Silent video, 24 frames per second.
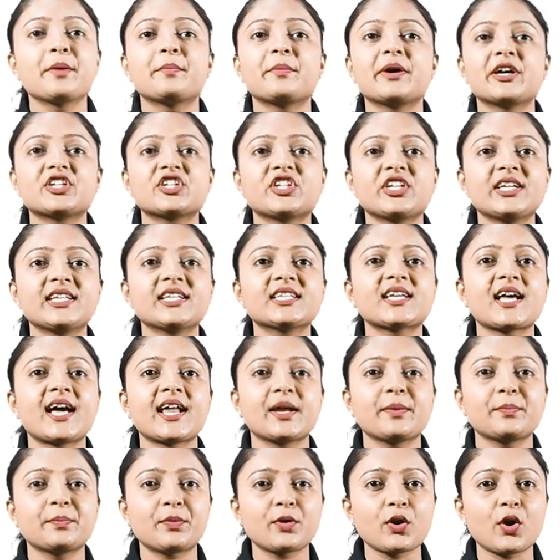Machines are
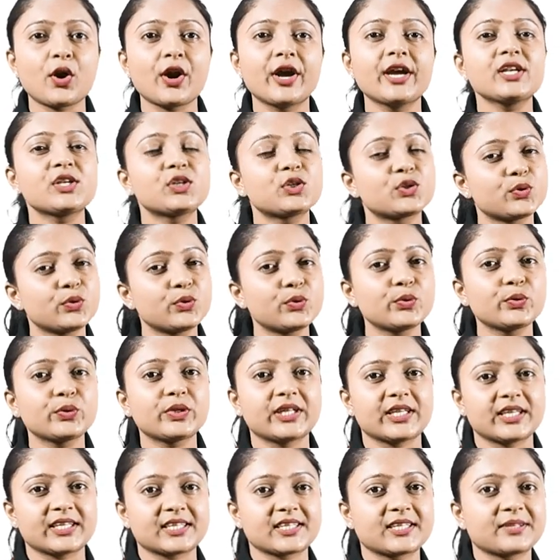employed to do
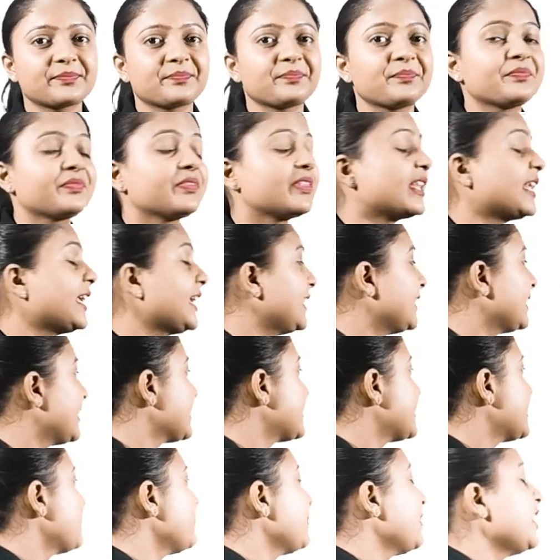this. In
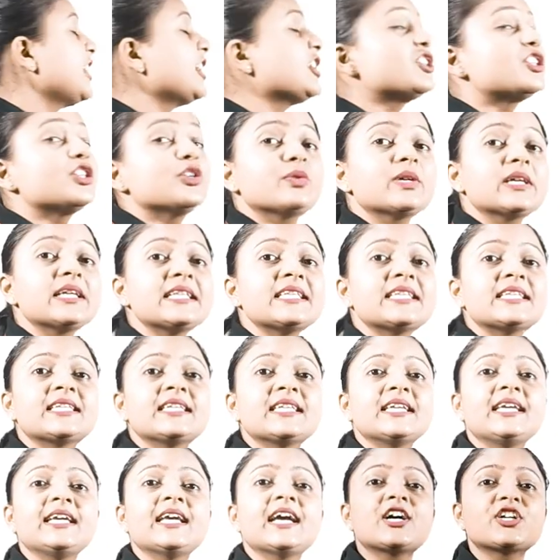this image, you can
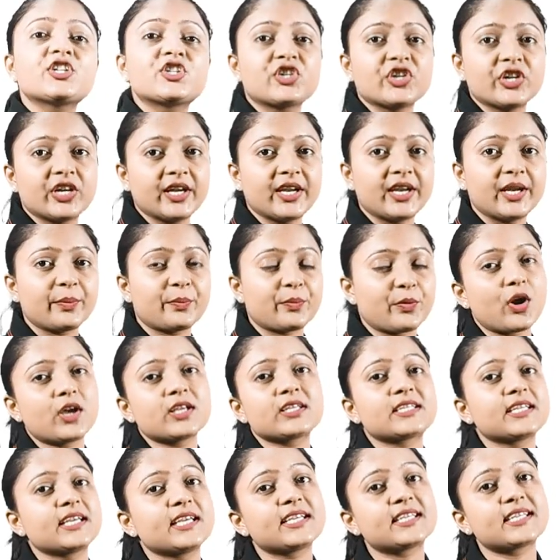see a shearing
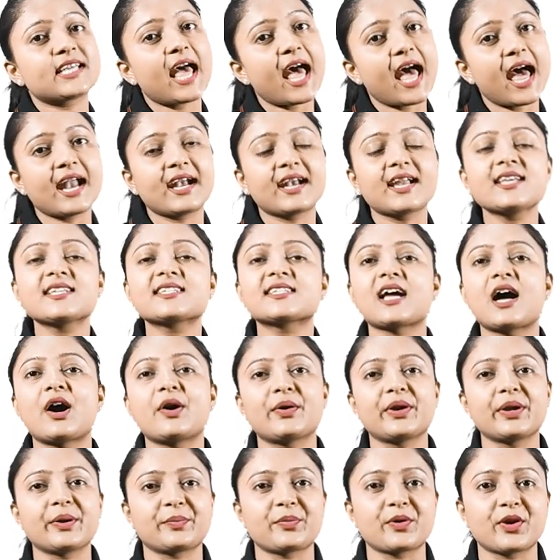process and a
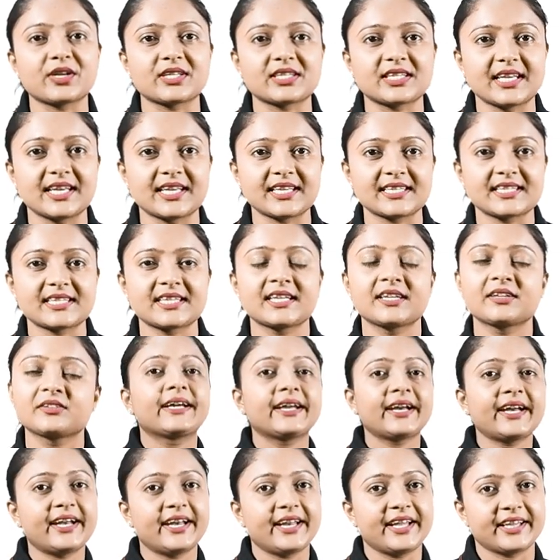scouring process.
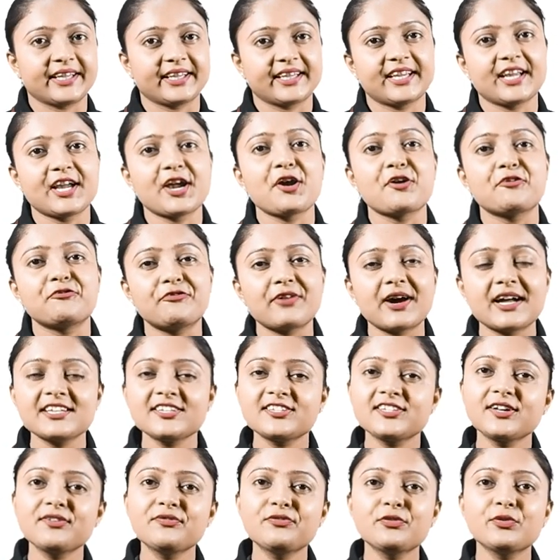Grading.
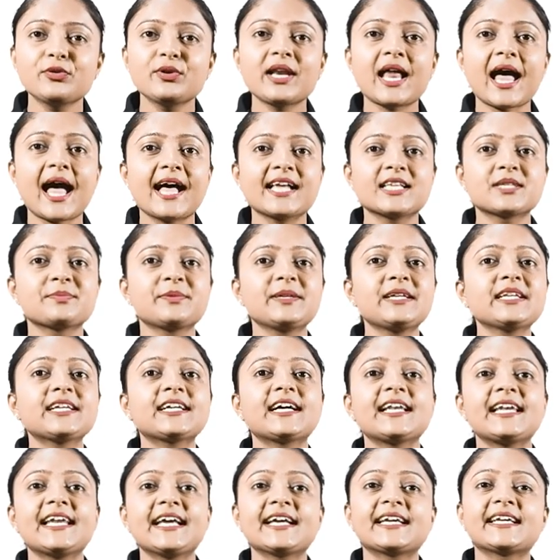Once the wool has been
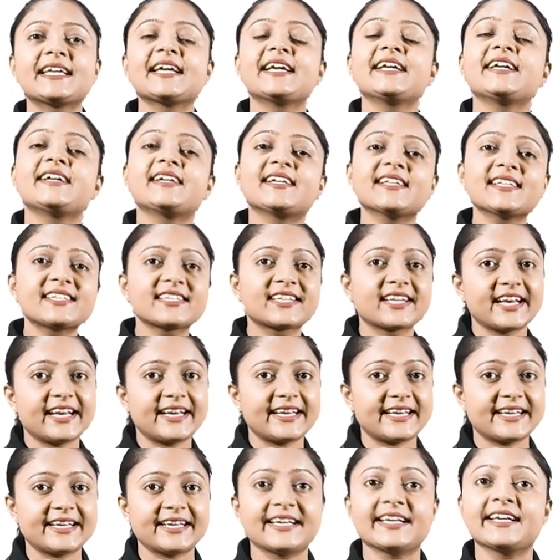collected, it is
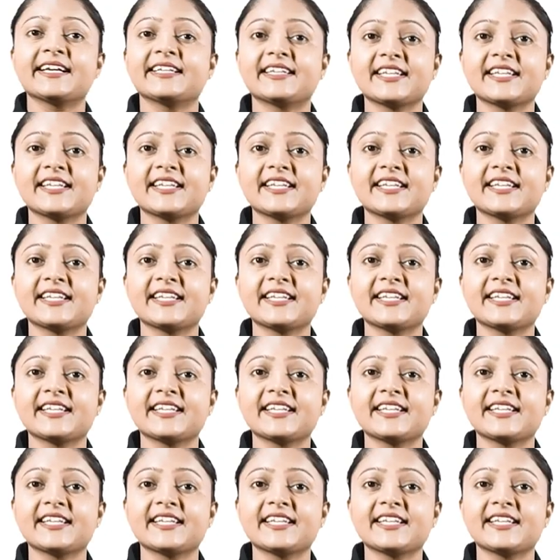graded.